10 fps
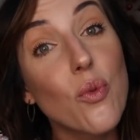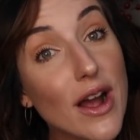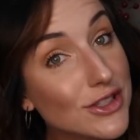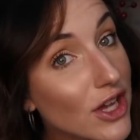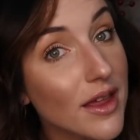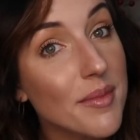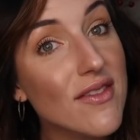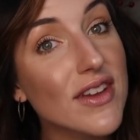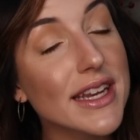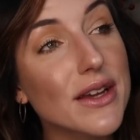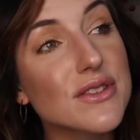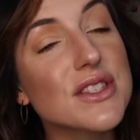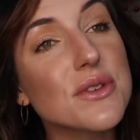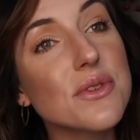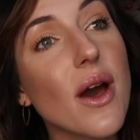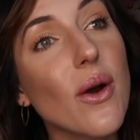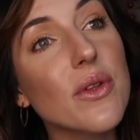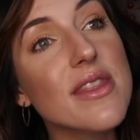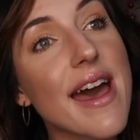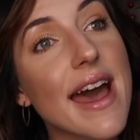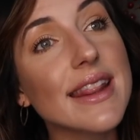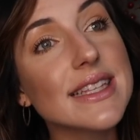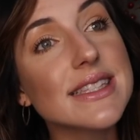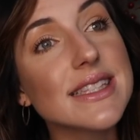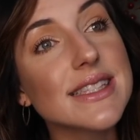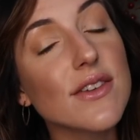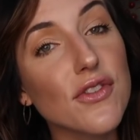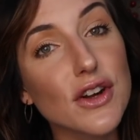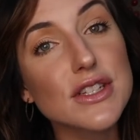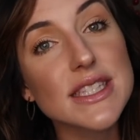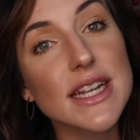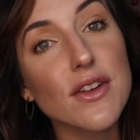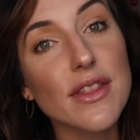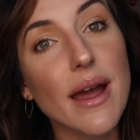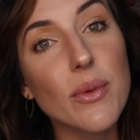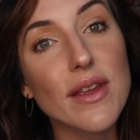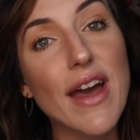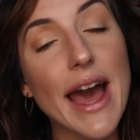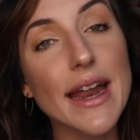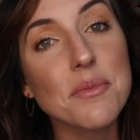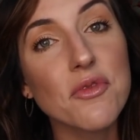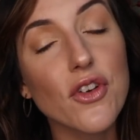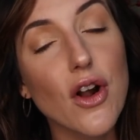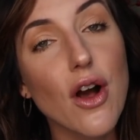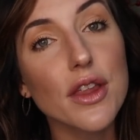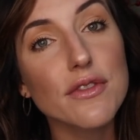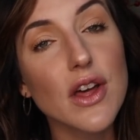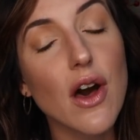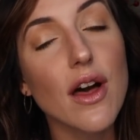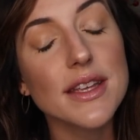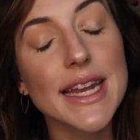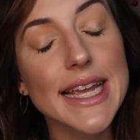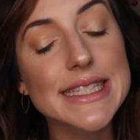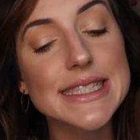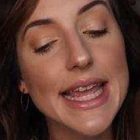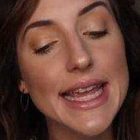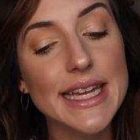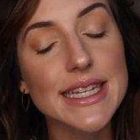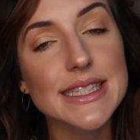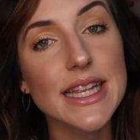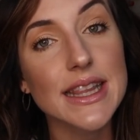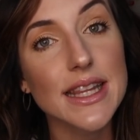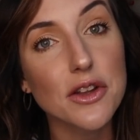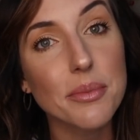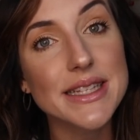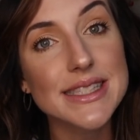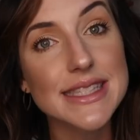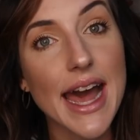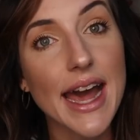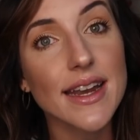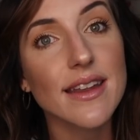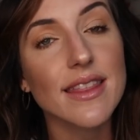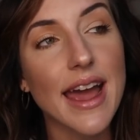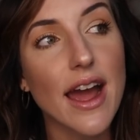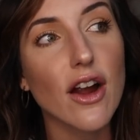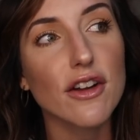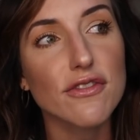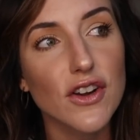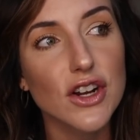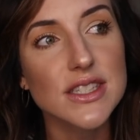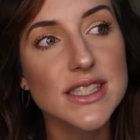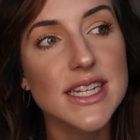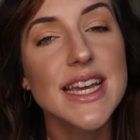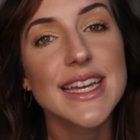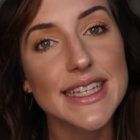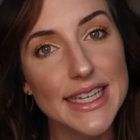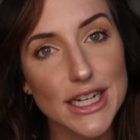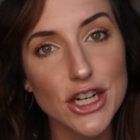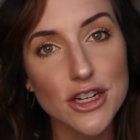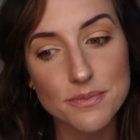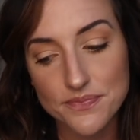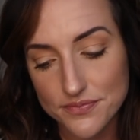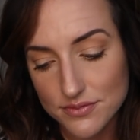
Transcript: watch all of my videos, you know that this is the first year that we've had him for all of the holidays and it's a little bit sad that our first year